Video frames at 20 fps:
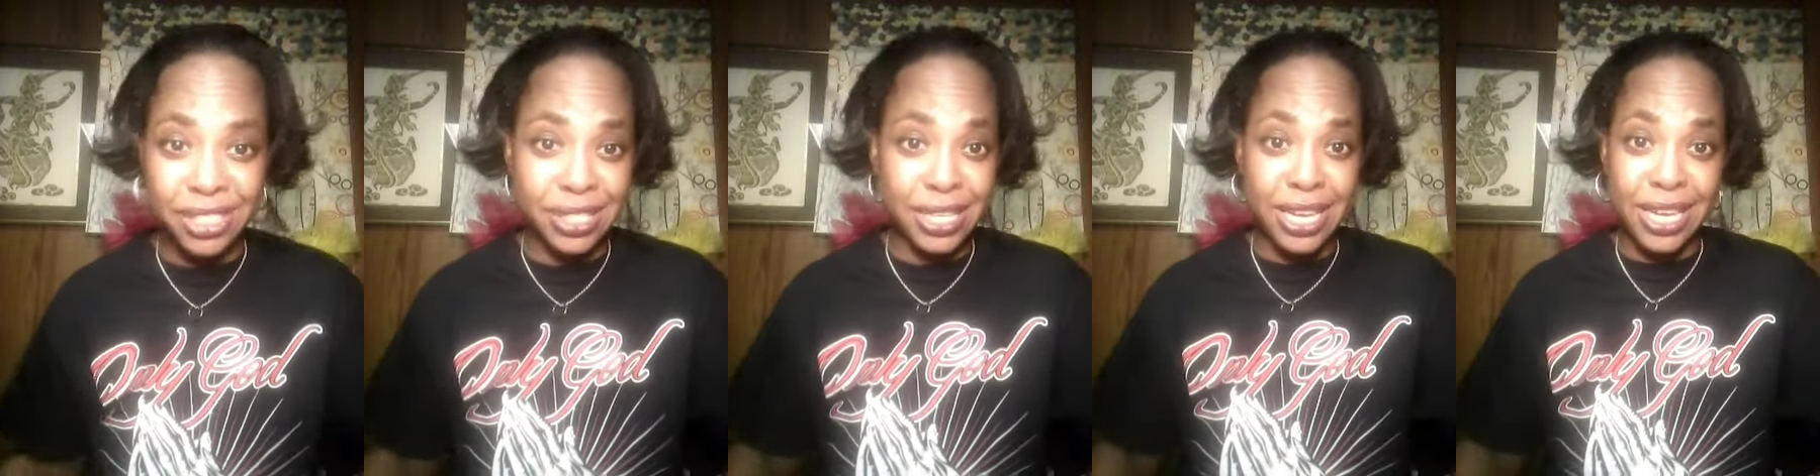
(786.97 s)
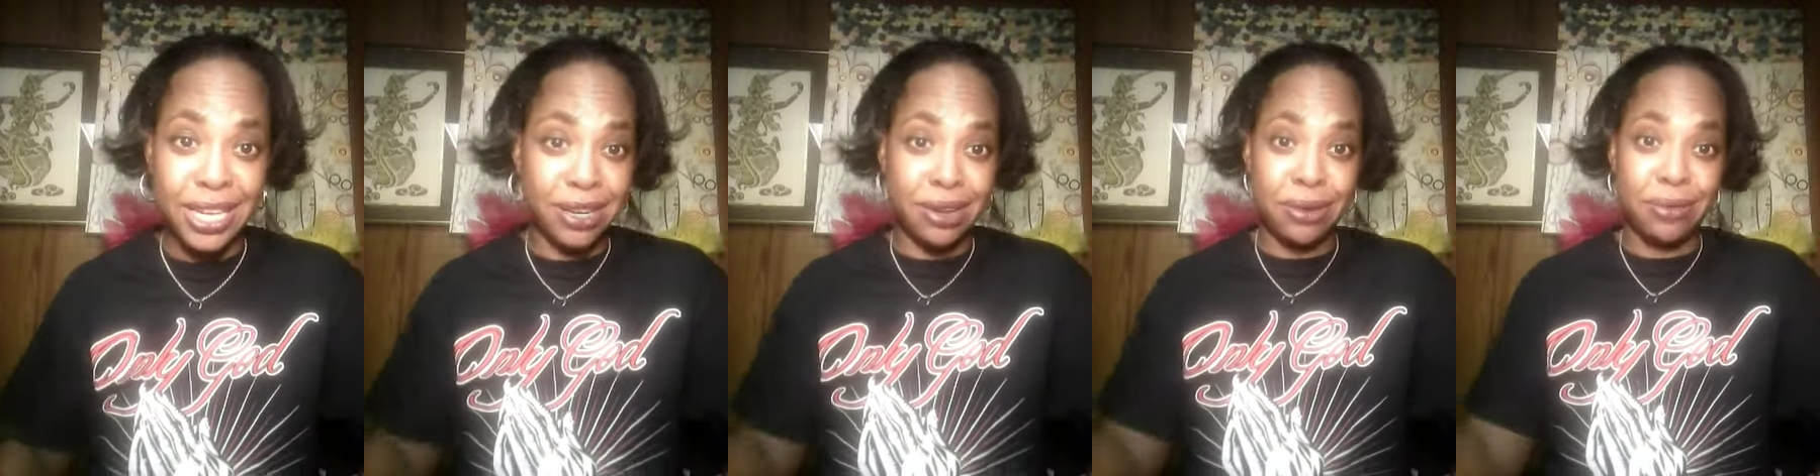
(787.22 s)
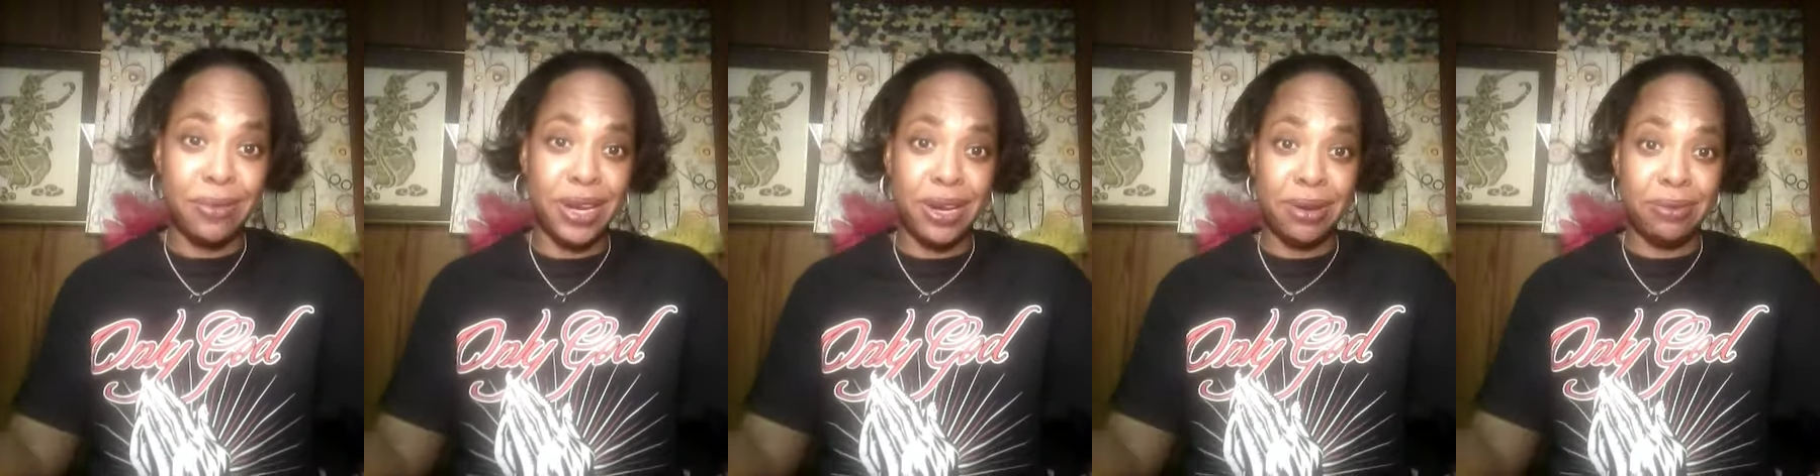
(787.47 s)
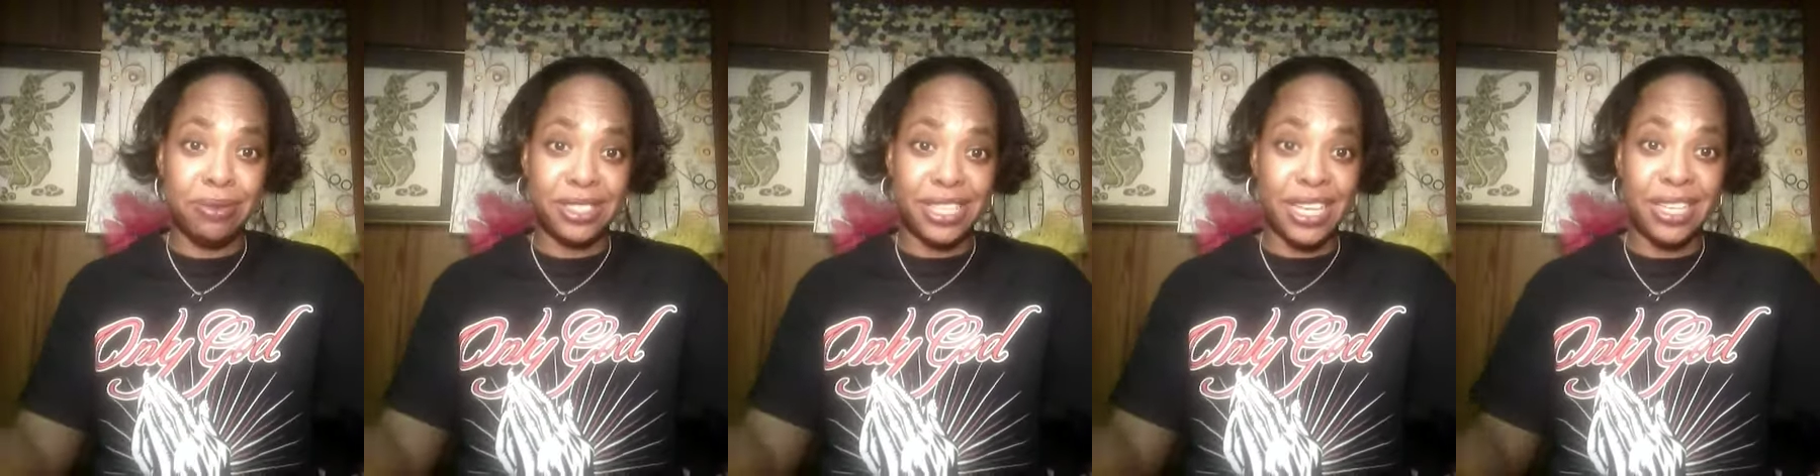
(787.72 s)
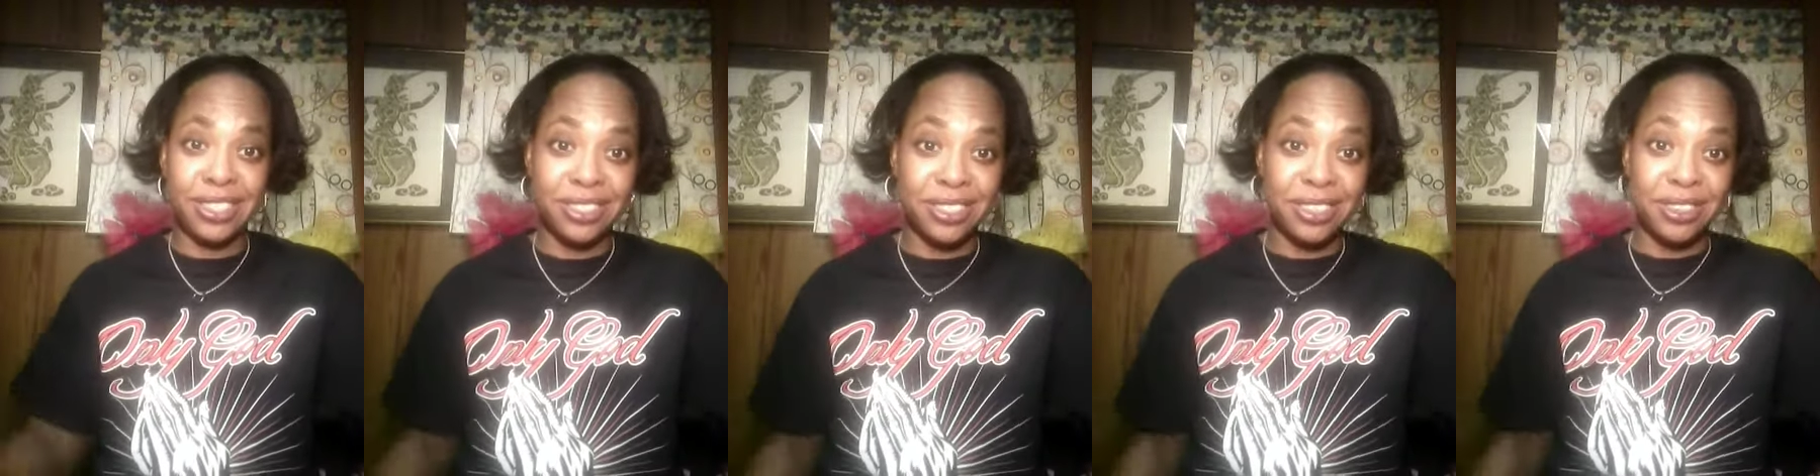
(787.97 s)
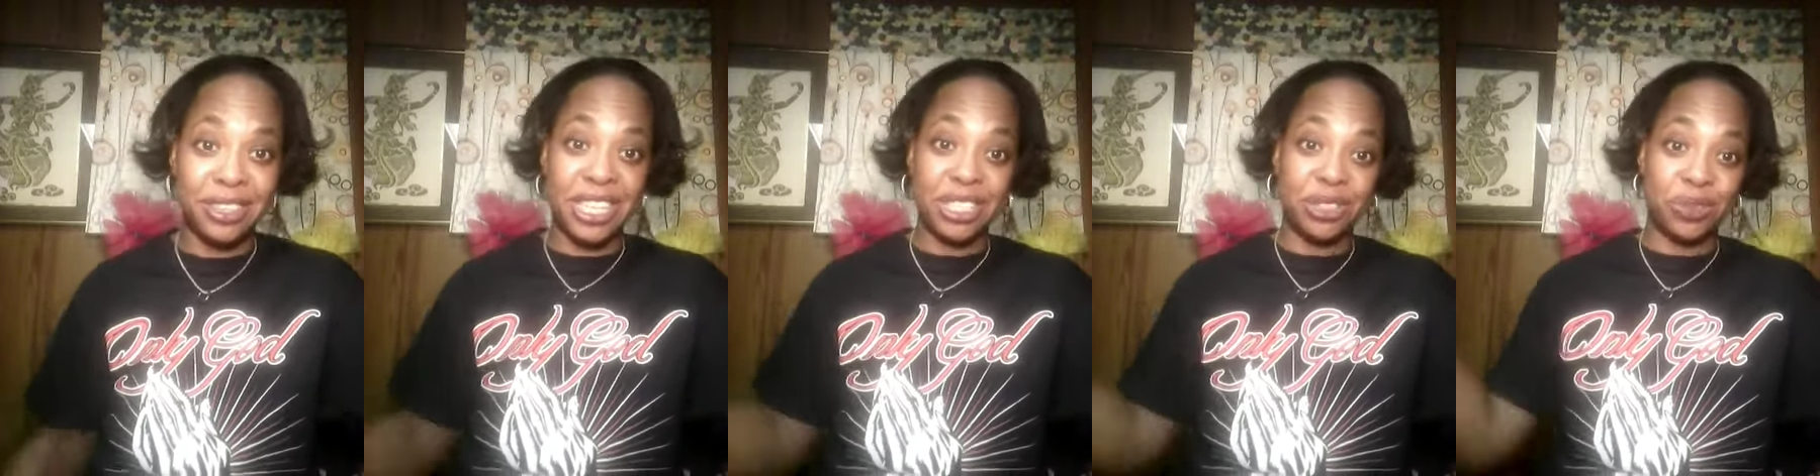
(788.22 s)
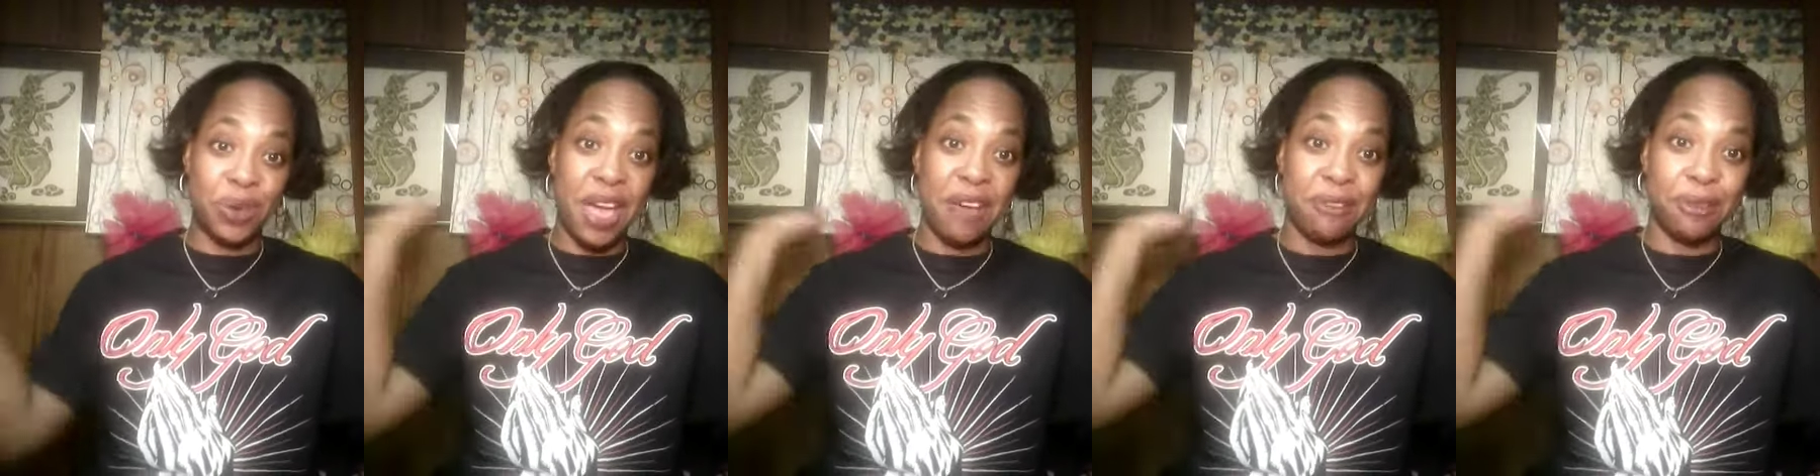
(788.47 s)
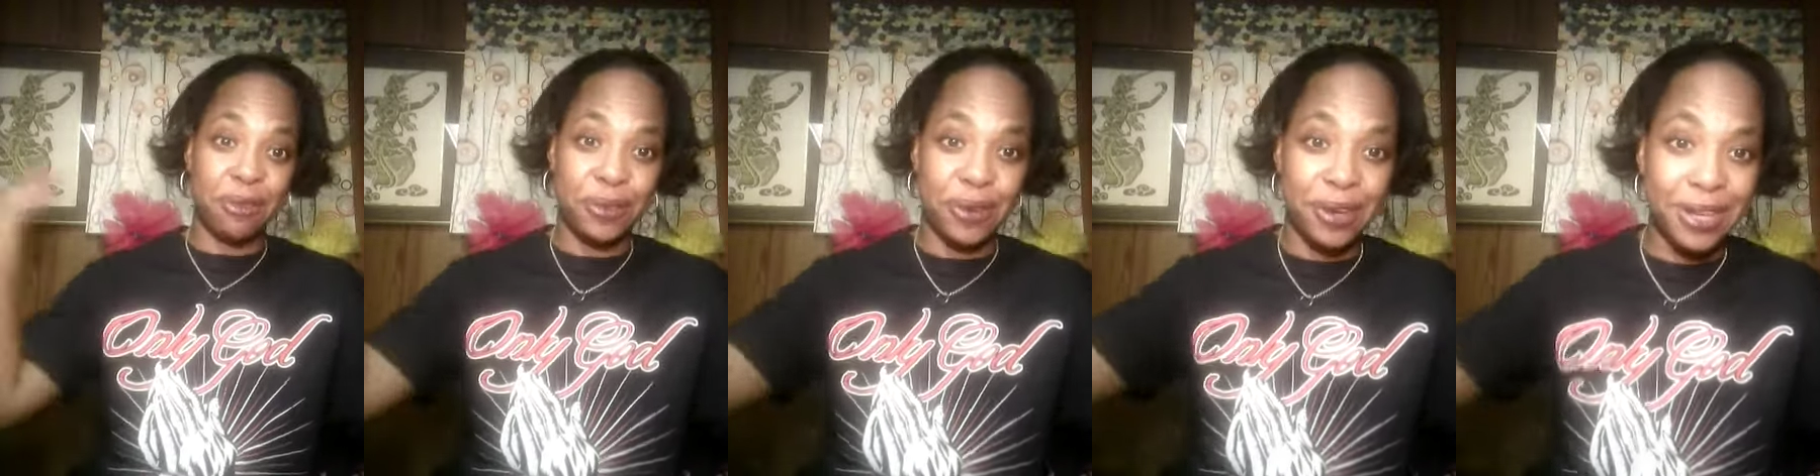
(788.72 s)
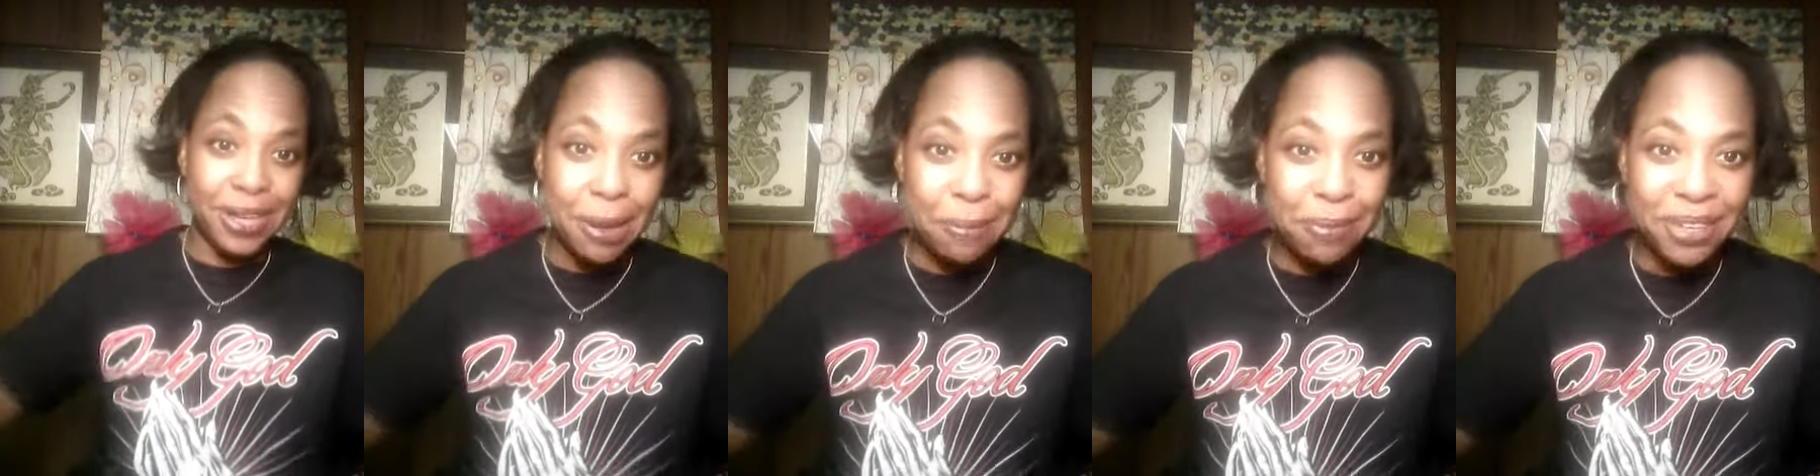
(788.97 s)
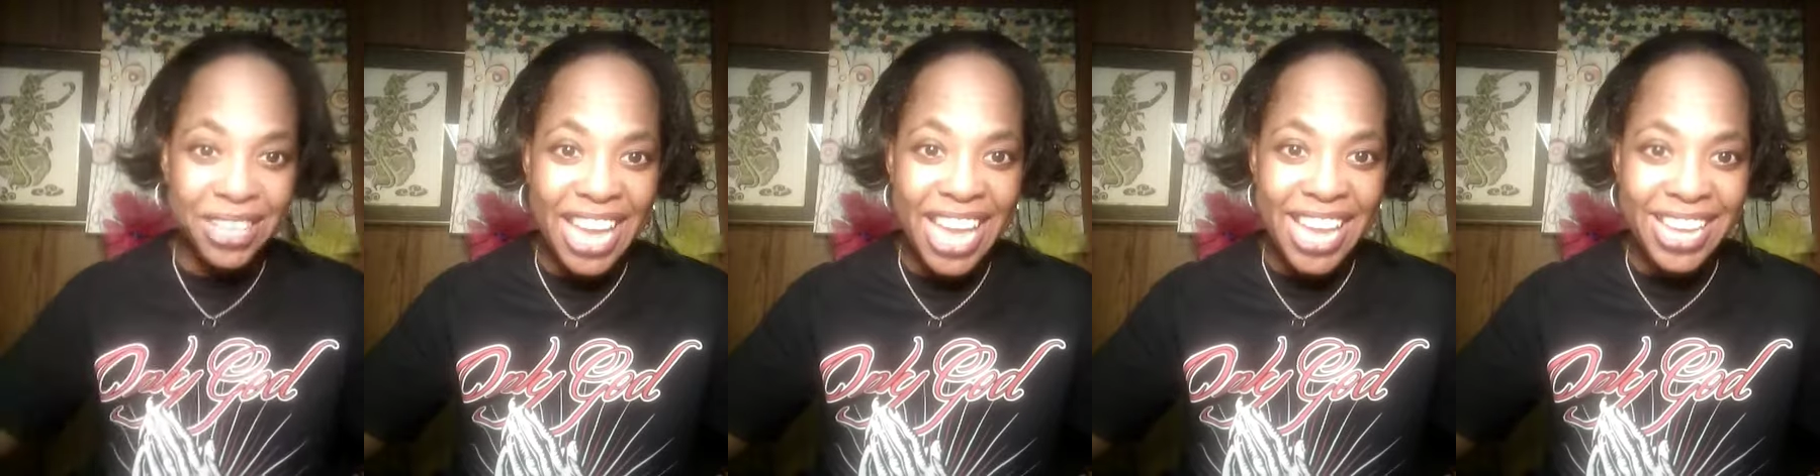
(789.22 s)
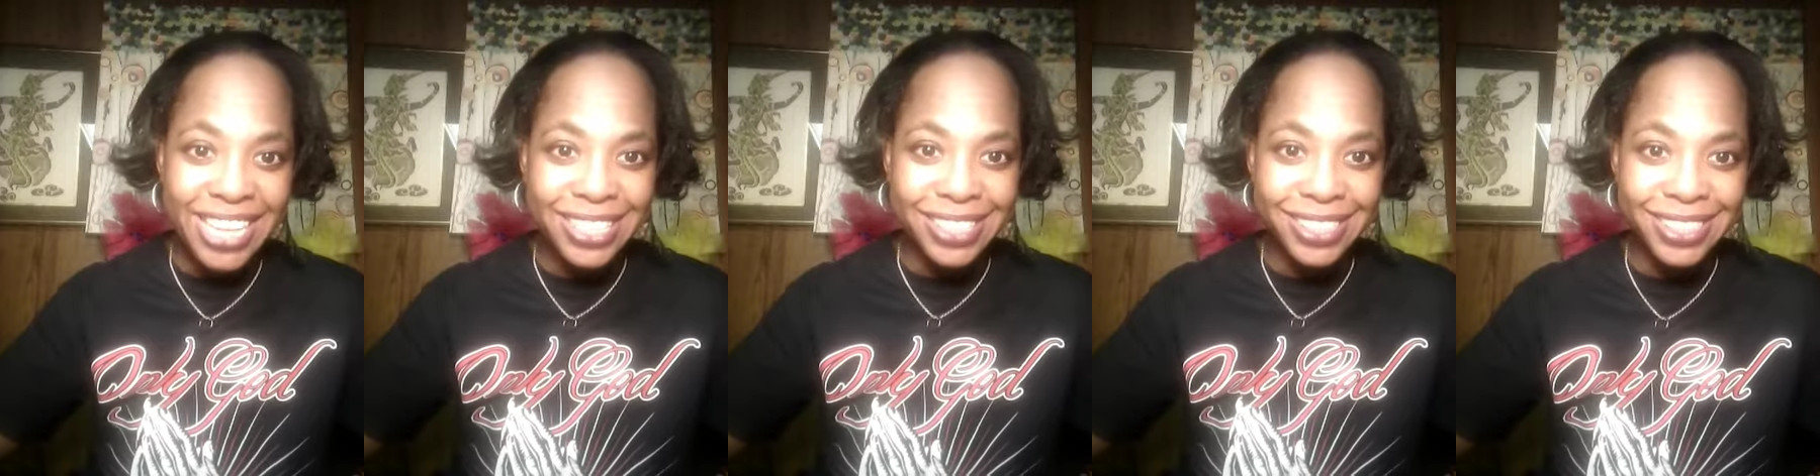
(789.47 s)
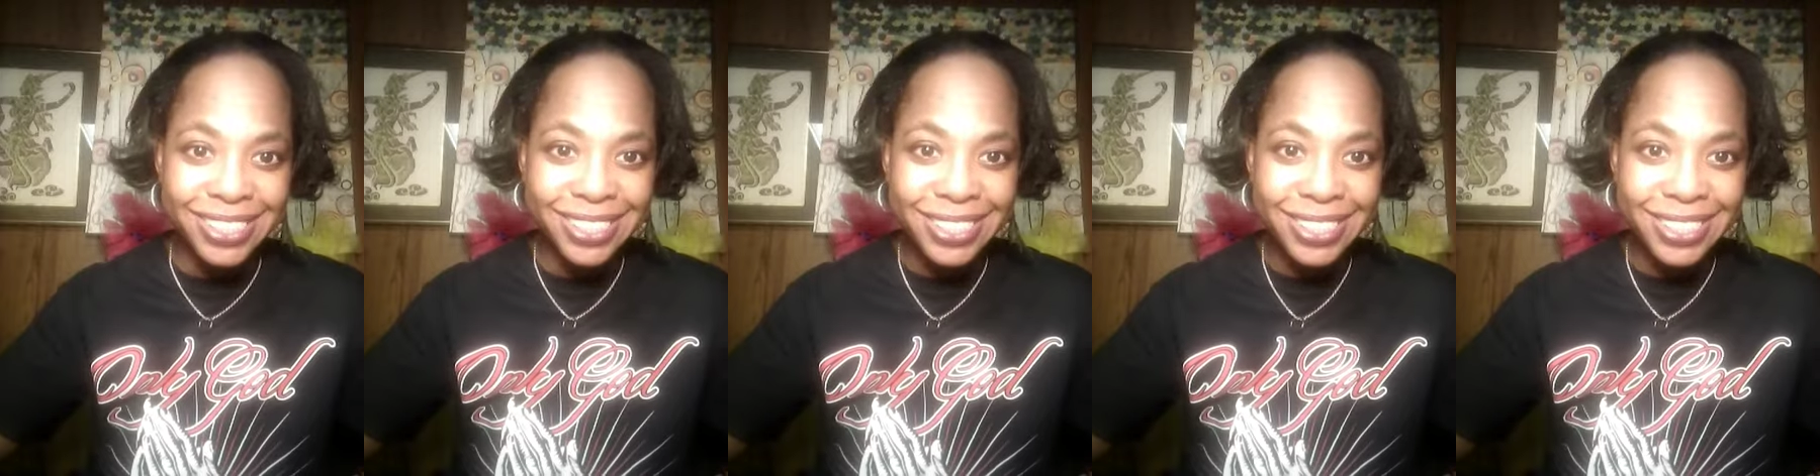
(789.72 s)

didn't know where he was at you know they traveled for a couple days